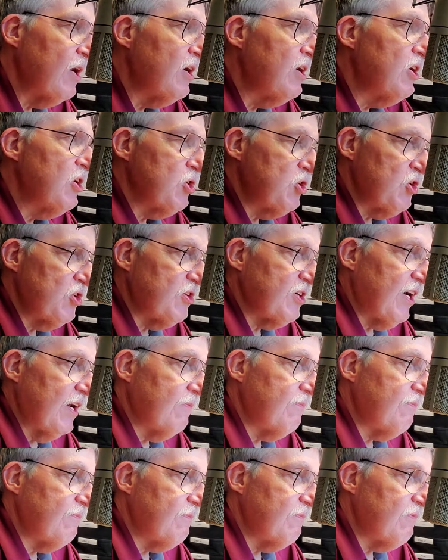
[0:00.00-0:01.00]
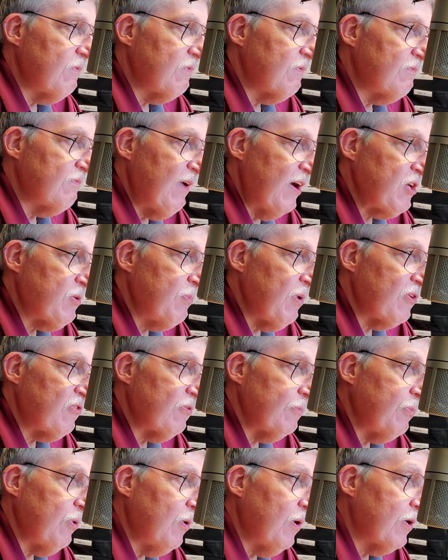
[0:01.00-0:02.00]
She's got a Facebook
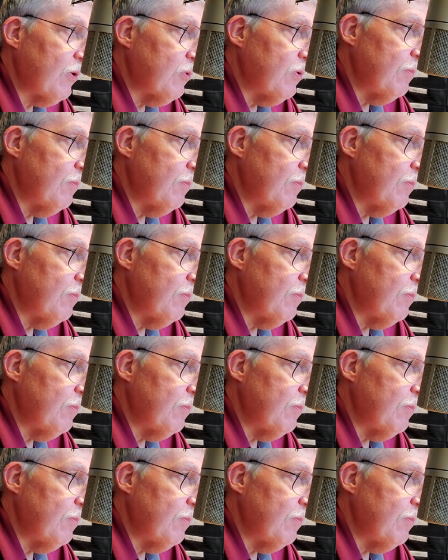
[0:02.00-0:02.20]
support group